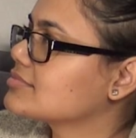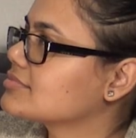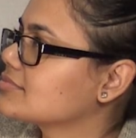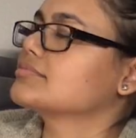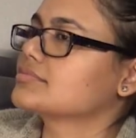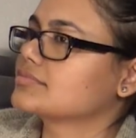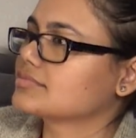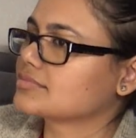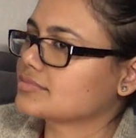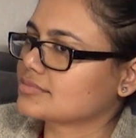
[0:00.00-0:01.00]

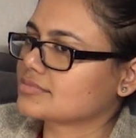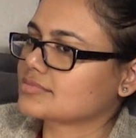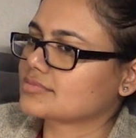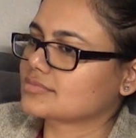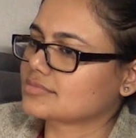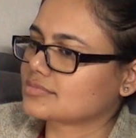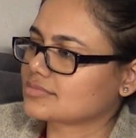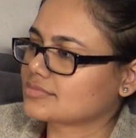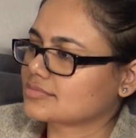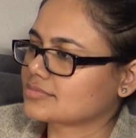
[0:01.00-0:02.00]

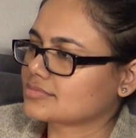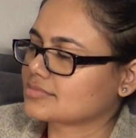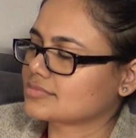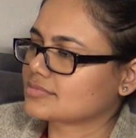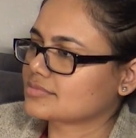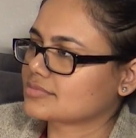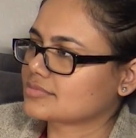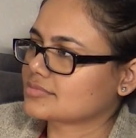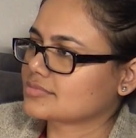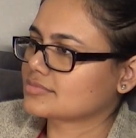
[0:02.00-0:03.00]

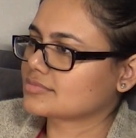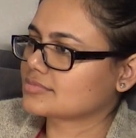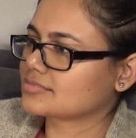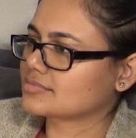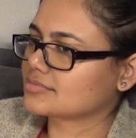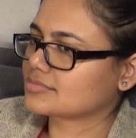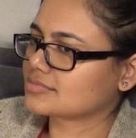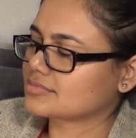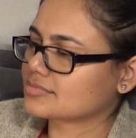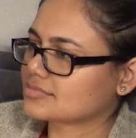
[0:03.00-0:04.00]

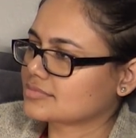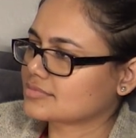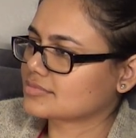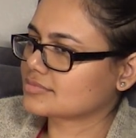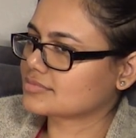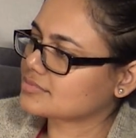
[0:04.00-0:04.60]
The person shown says nothing.